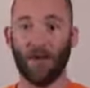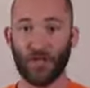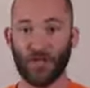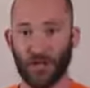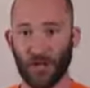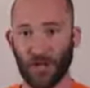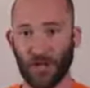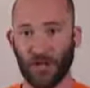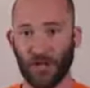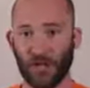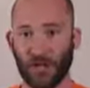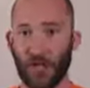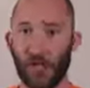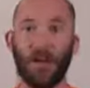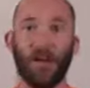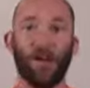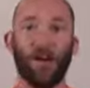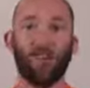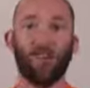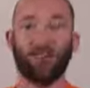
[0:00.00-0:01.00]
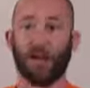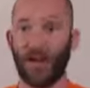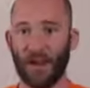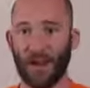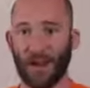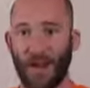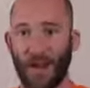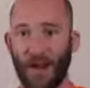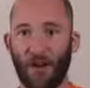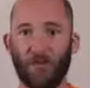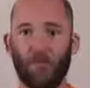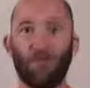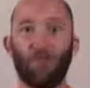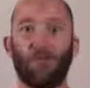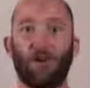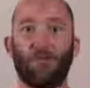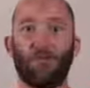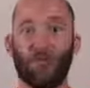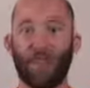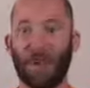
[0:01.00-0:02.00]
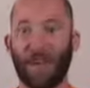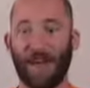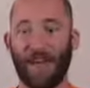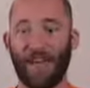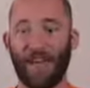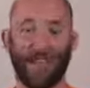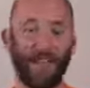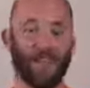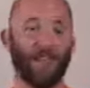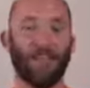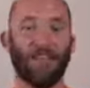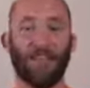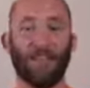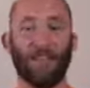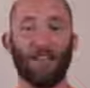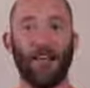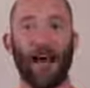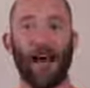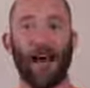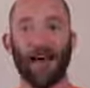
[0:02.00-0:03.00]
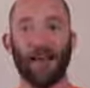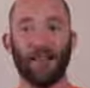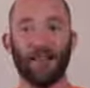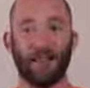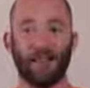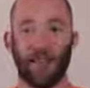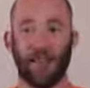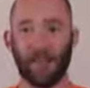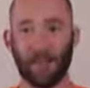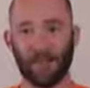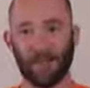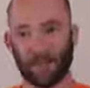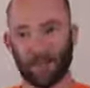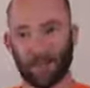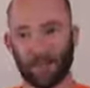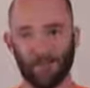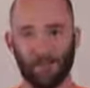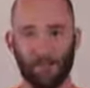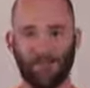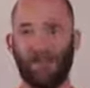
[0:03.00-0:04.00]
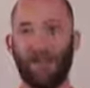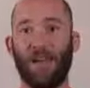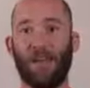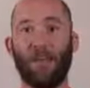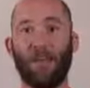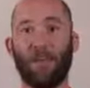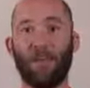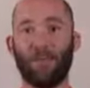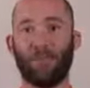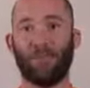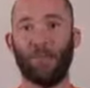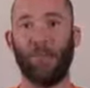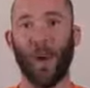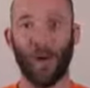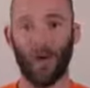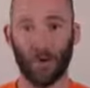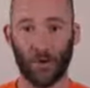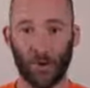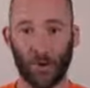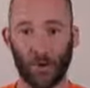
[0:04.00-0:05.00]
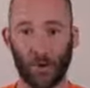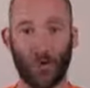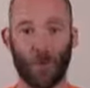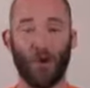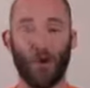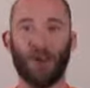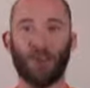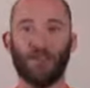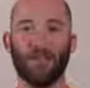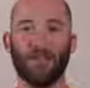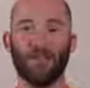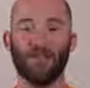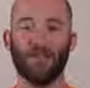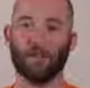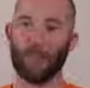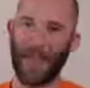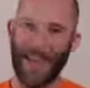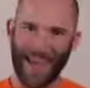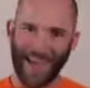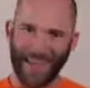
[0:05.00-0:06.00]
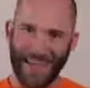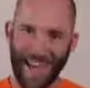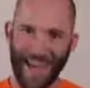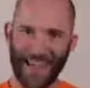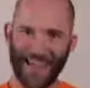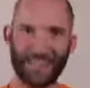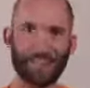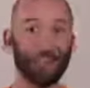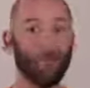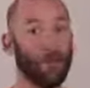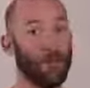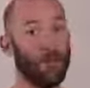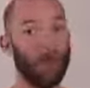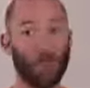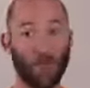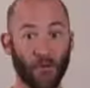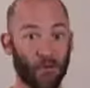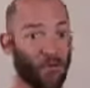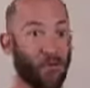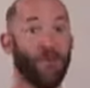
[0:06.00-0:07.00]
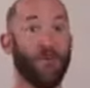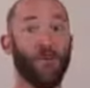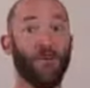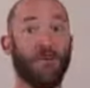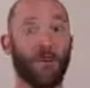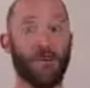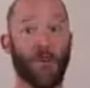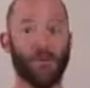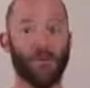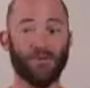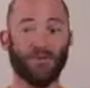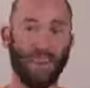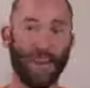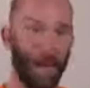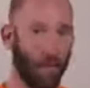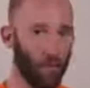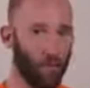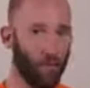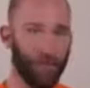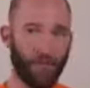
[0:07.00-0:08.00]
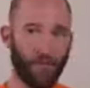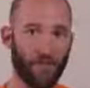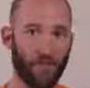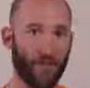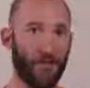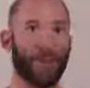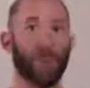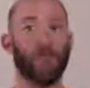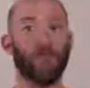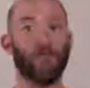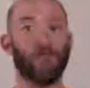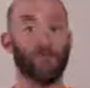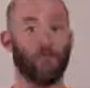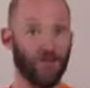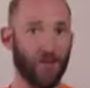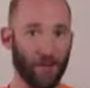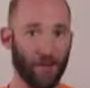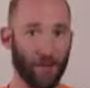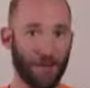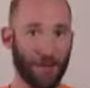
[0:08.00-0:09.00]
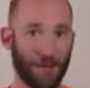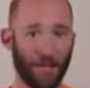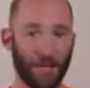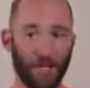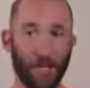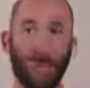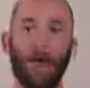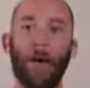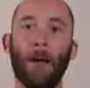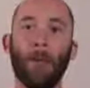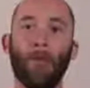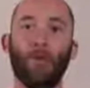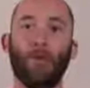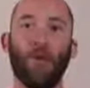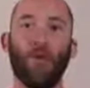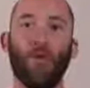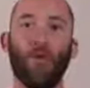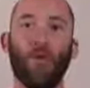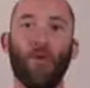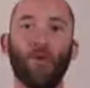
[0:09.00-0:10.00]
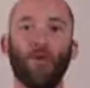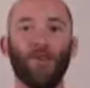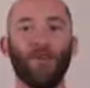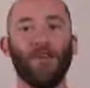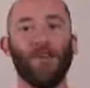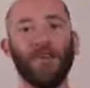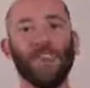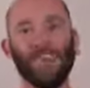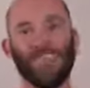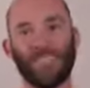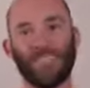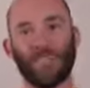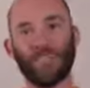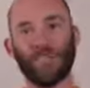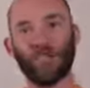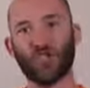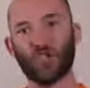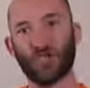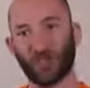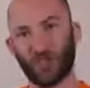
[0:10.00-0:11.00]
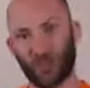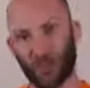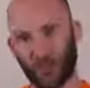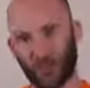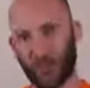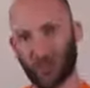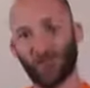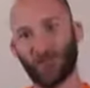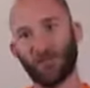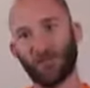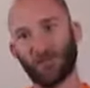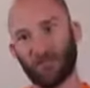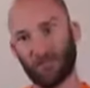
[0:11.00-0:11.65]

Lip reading: machine, right now you probably buy an Intel i7 quad-core processor, and that is built for video games. That will be very good for video games. Well, what you need in a server